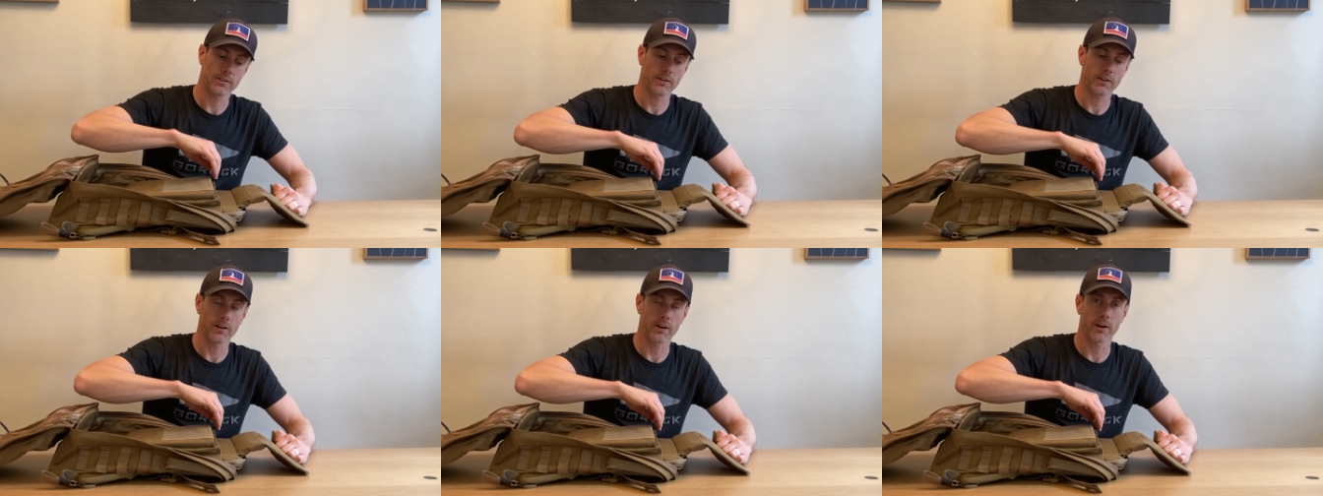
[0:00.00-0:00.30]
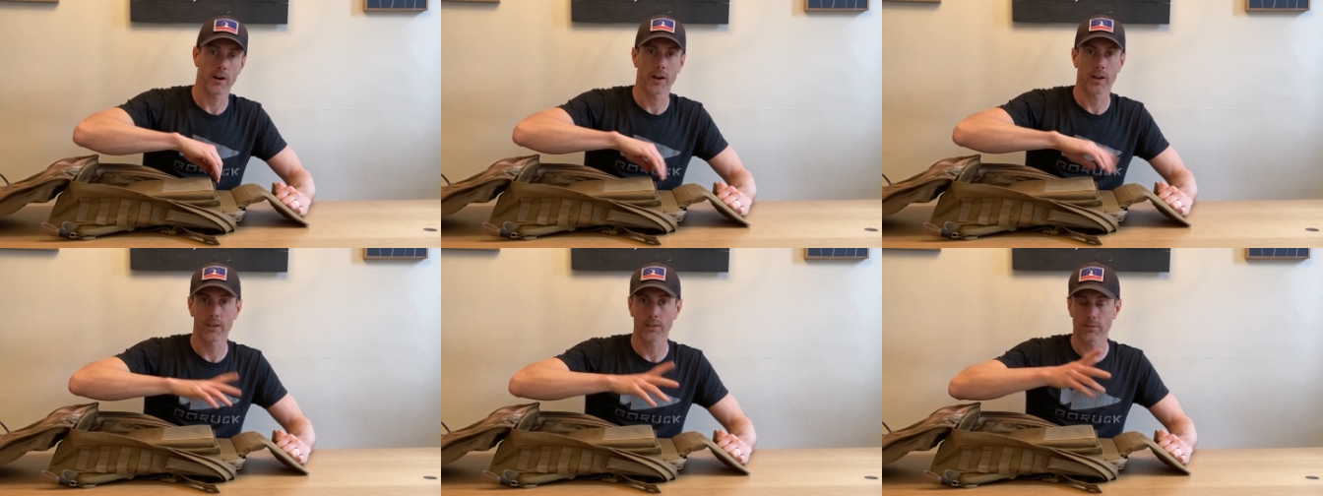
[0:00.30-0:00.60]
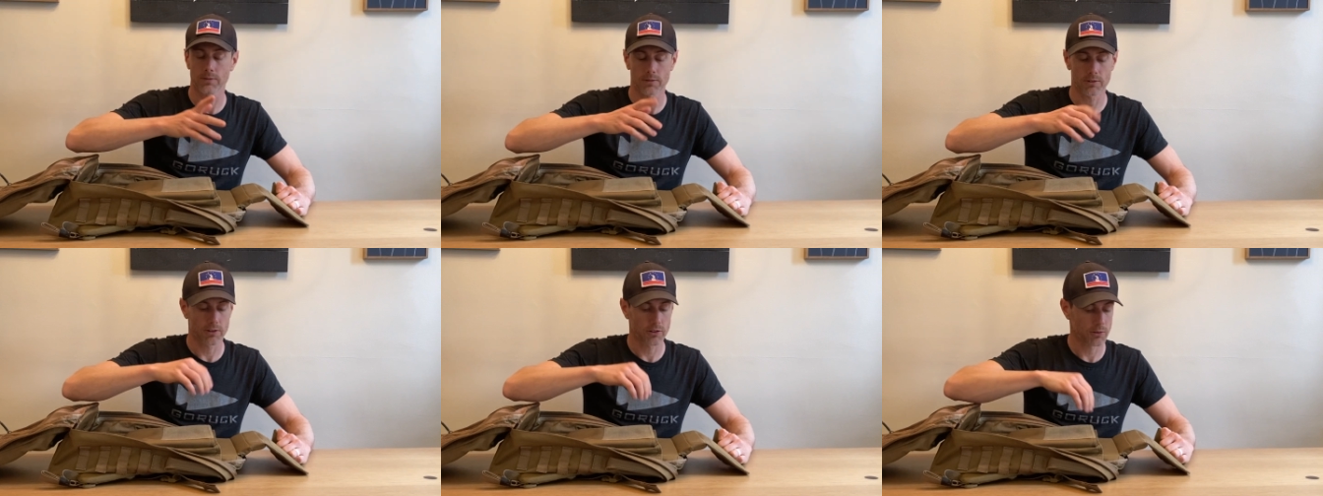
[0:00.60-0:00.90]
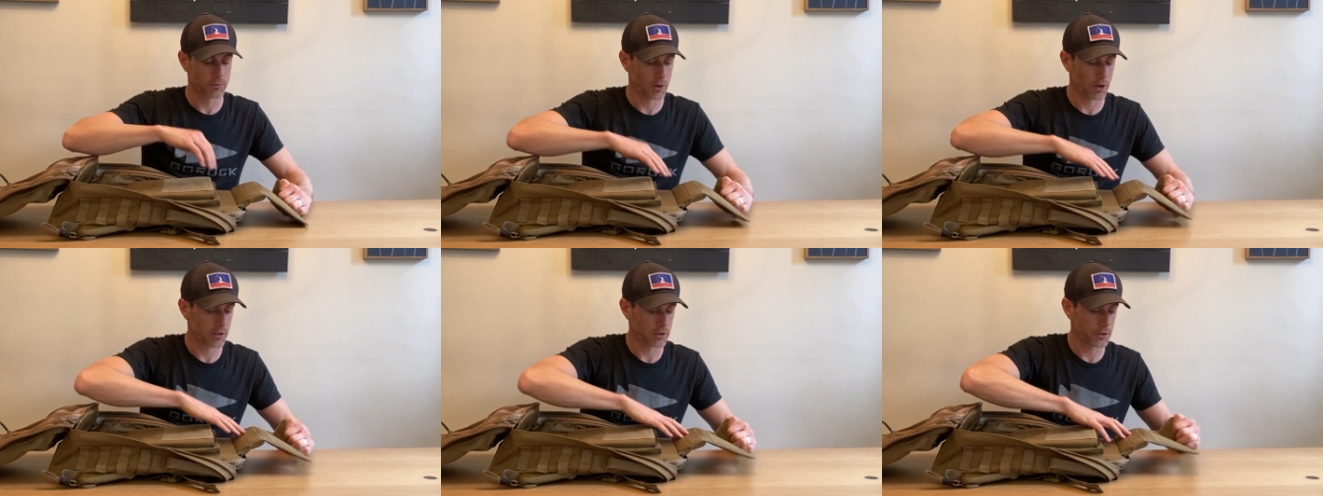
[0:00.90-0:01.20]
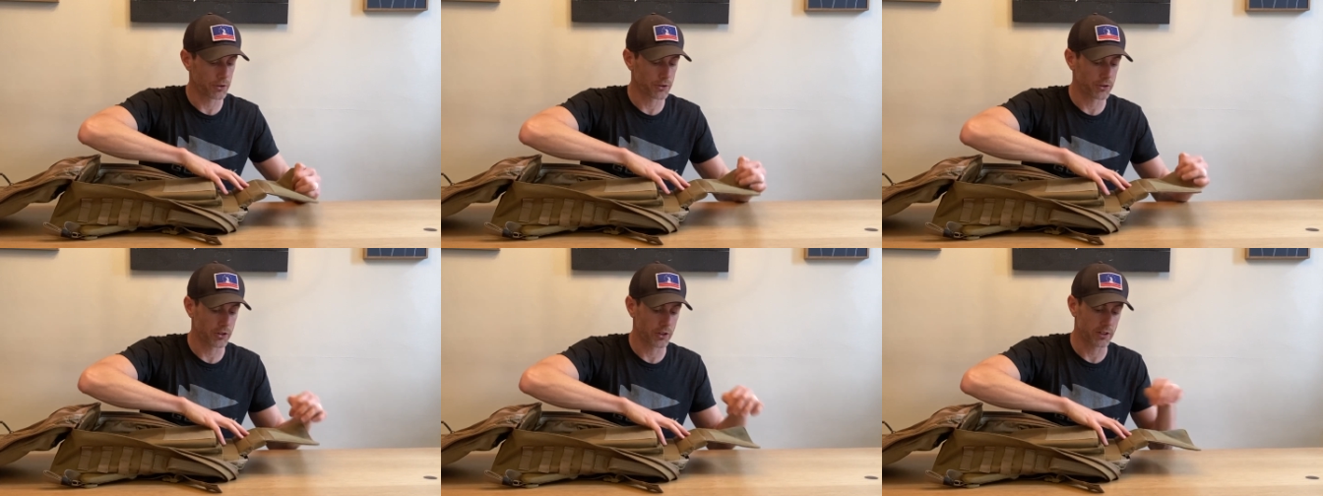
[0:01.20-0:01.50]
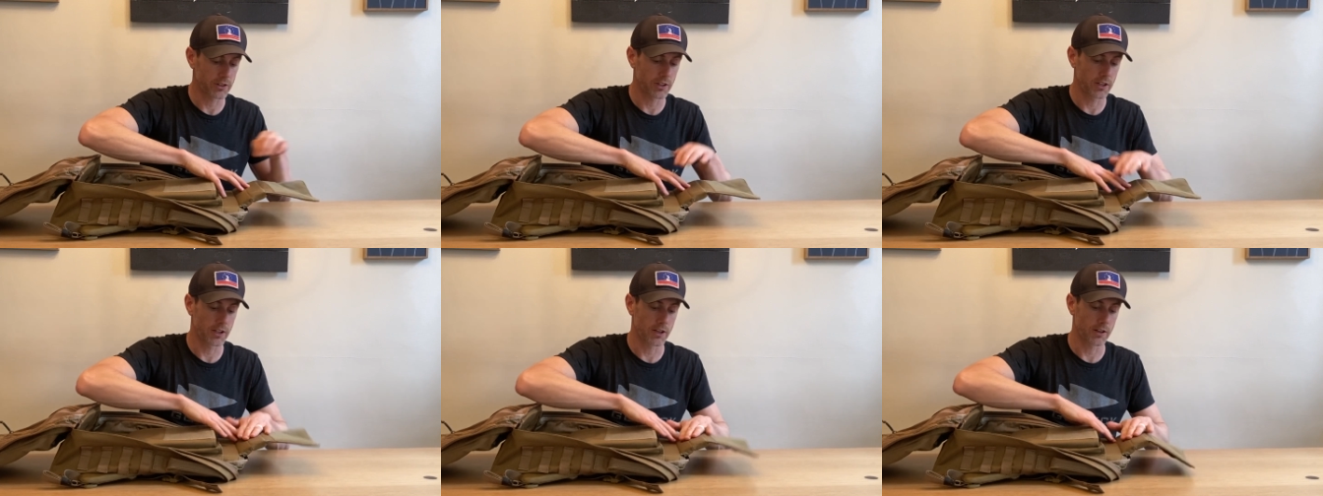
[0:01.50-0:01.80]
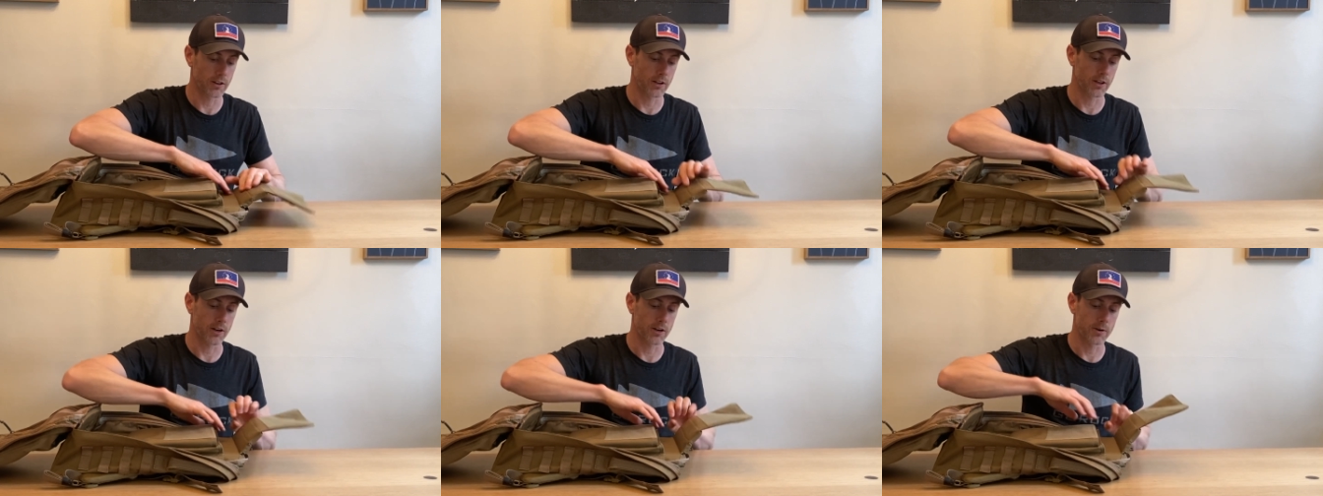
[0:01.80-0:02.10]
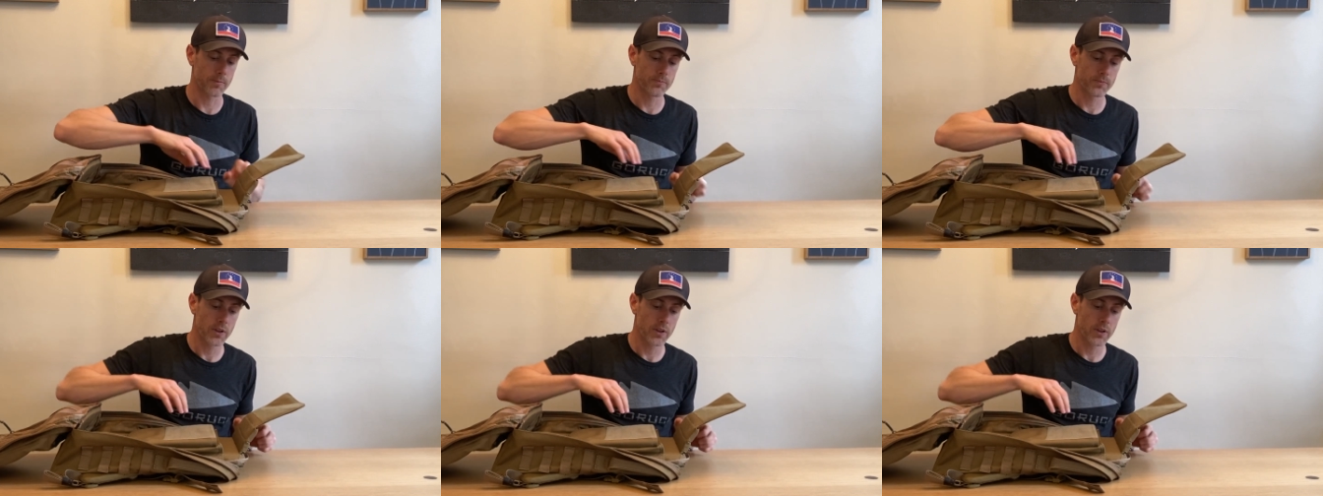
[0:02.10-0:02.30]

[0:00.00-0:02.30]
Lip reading: All right, small little trick to get in there.